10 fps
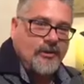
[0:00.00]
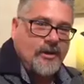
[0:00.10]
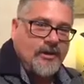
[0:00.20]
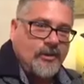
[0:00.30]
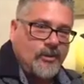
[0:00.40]

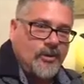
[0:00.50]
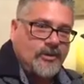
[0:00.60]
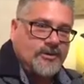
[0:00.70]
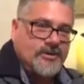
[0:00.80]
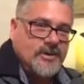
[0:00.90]
throughout the
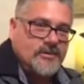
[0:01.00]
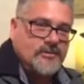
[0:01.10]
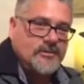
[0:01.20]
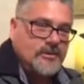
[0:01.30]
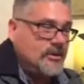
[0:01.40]
world. So,
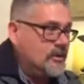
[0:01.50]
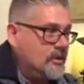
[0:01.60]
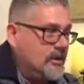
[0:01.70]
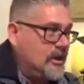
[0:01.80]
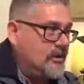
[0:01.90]

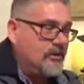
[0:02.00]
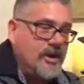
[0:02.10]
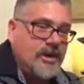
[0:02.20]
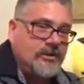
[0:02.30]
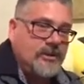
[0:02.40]
and I know
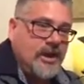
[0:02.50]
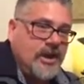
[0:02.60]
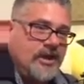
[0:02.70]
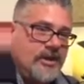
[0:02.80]
Dr. K